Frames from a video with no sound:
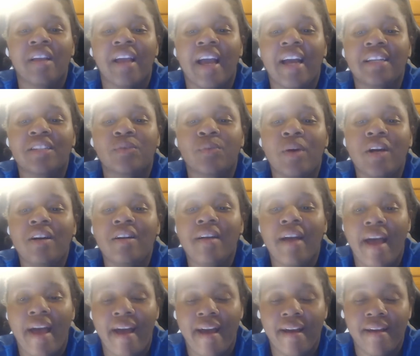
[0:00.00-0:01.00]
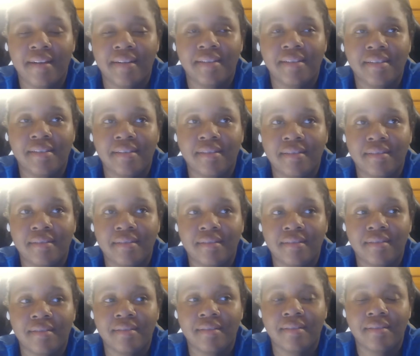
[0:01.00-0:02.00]
as well as
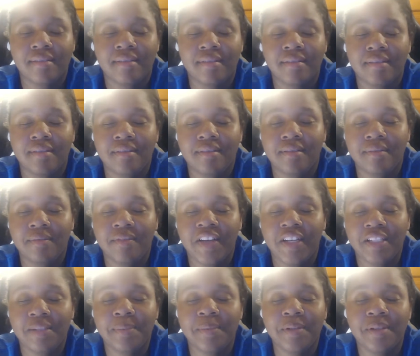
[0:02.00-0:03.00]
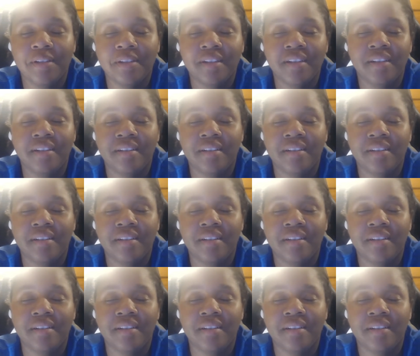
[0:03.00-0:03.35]
Facebook.